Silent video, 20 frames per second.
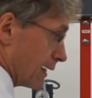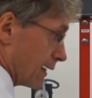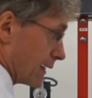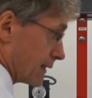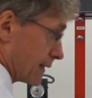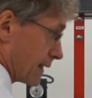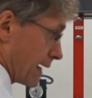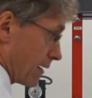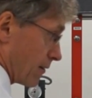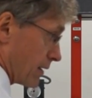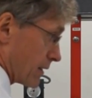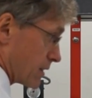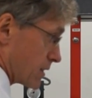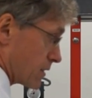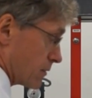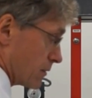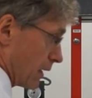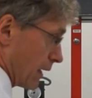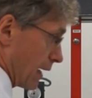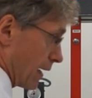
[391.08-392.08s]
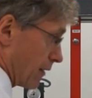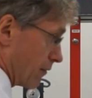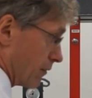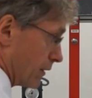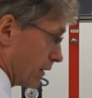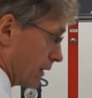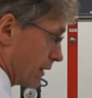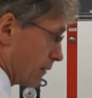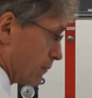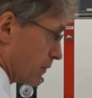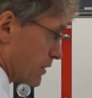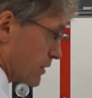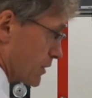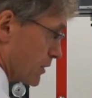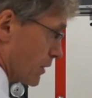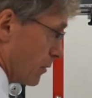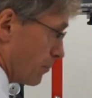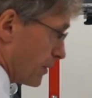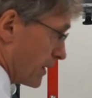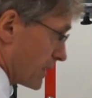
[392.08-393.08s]
and now our
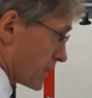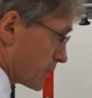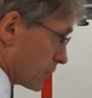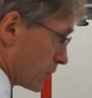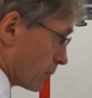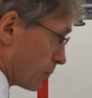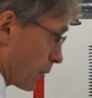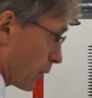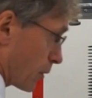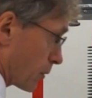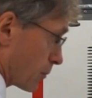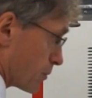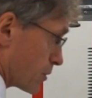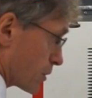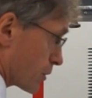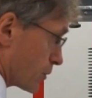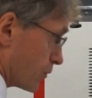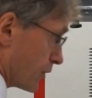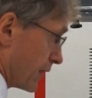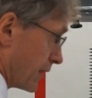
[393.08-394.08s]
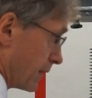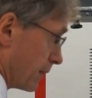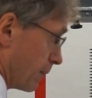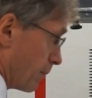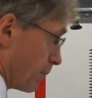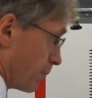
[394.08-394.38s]
image appears on the bottom screen.